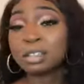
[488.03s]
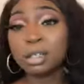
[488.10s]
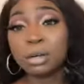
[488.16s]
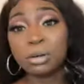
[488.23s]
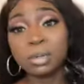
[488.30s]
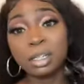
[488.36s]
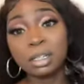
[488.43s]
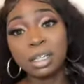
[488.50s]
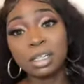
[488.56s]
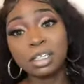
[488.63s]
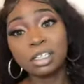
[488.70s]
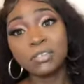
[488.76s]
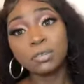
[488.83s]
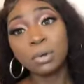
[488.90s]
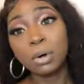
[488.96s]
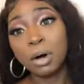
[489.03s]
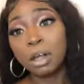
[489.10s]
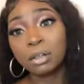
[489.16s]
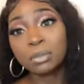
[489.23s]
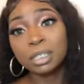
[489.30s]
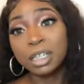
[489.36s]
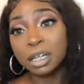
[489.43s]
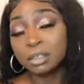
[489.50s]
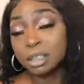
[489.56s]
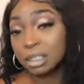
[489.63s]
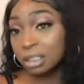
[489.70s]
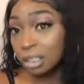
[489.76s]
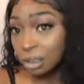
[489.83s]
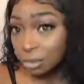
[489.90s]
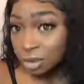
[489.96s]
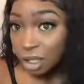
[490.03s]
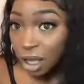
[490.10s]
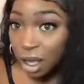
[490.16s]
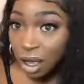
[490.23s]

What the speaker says: So the length is full all the way down to the tips.